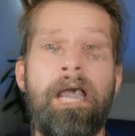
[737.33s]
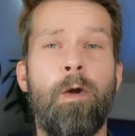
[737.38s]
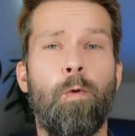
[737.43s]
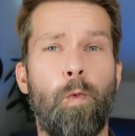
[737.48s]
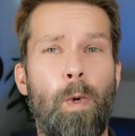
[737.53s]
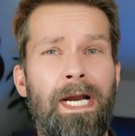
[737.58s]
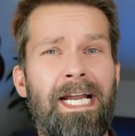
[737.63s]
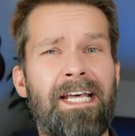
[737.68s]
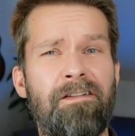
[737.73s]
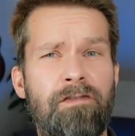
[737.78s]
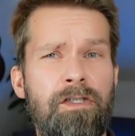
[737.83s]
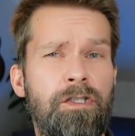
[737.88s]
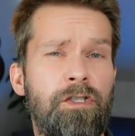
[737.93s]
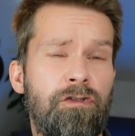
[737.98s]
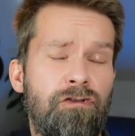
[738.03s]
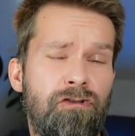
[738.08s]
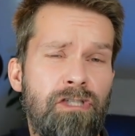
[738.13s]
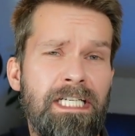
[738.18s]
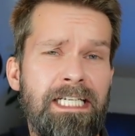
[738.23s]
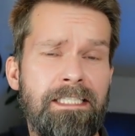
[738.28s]
Whenever
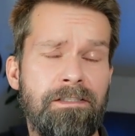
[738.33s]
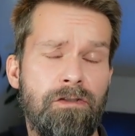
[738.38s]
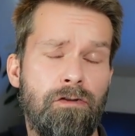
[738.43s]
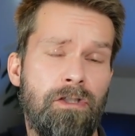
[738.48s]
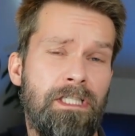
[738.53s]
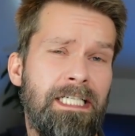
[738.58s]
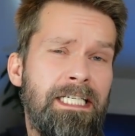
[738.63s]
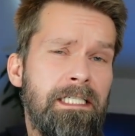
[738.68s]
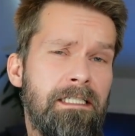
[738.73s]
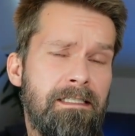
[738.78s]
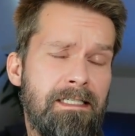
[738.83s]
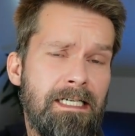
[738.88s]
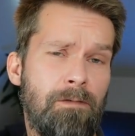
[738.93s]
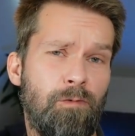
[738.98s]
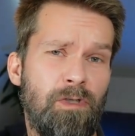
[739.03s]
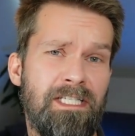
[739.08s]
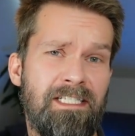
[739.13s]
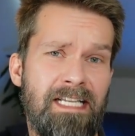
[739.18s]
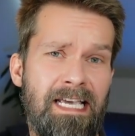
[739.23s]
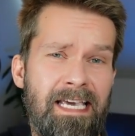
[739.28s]
you read or hear
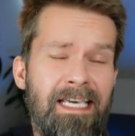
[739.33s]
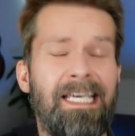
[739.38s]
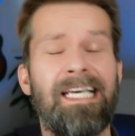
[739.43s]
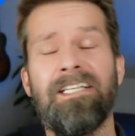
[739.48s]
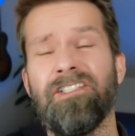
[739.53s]
someone saying,